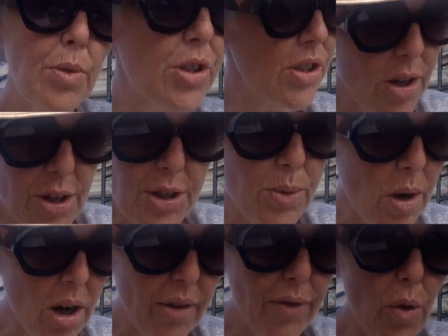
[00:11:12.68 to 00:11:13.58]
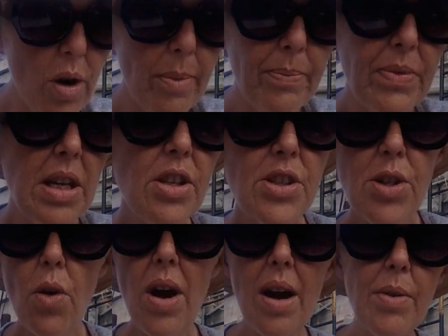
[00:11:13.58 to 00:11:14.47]
which is also an art form.
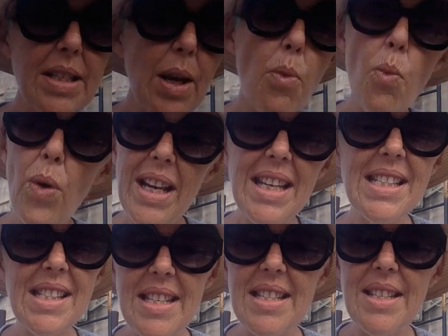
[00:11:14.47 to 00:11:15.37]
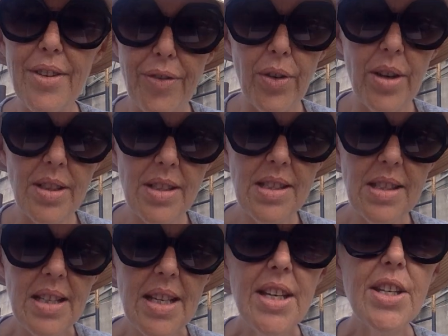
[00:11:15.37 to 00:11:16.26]
So I was like, what is the difference?
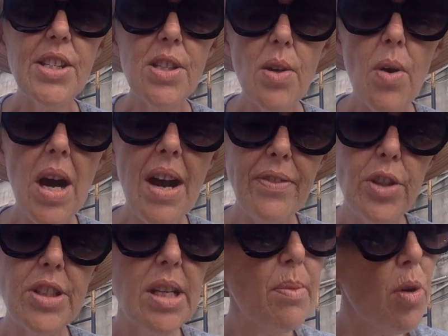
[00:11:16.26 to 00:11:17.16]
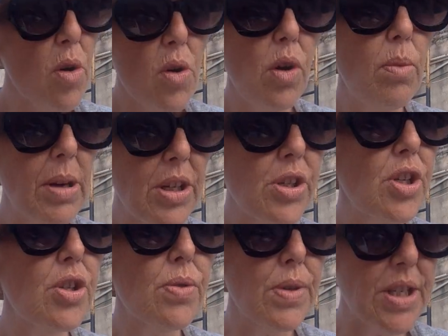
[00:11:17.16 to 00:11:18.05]
So I've looked up a whole bunch
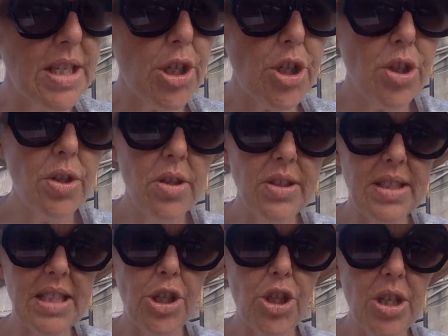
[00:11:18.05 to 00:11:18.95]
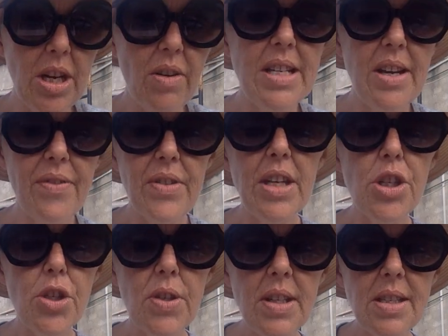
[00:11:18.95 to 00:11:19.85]
of traditional dictionary
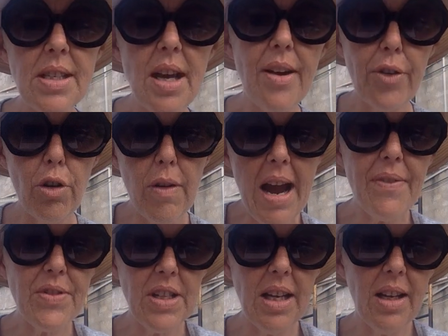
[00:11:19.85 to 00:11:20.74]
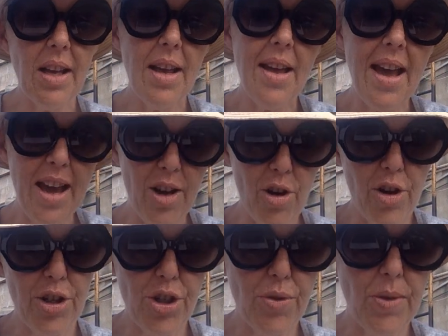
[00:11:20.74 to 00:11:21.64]
definitions of crafting and
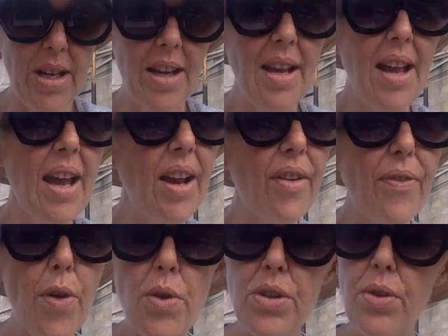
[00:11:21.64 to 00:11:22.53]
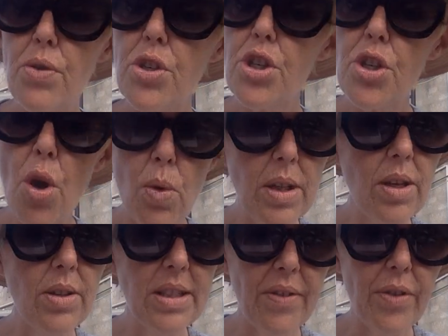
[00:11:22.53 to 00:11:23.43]
artistry. And folks, there's so
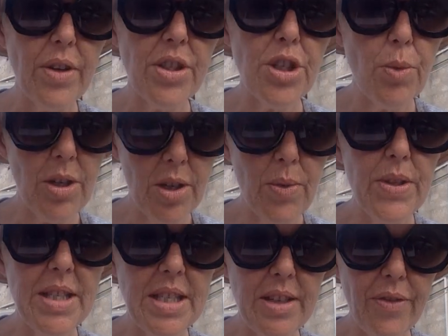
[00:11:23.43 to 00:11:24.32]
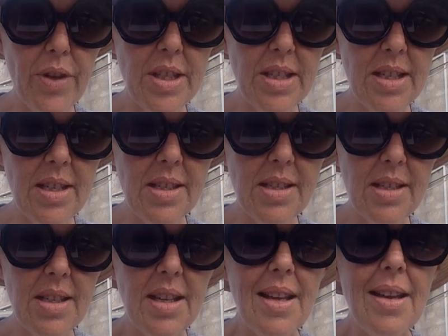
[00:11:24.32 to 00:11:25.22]
little difference. Do you want to know what the difference is?
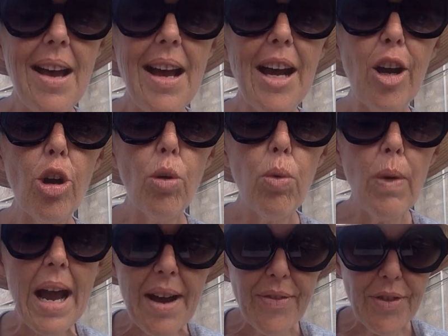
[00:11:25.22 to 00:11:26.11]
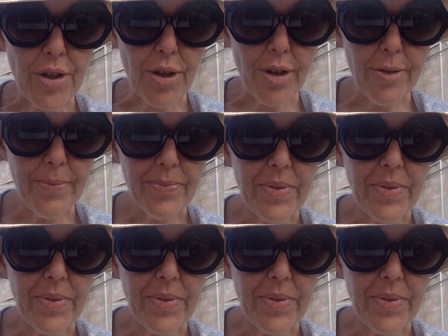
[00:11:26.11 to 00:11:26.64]
A crafter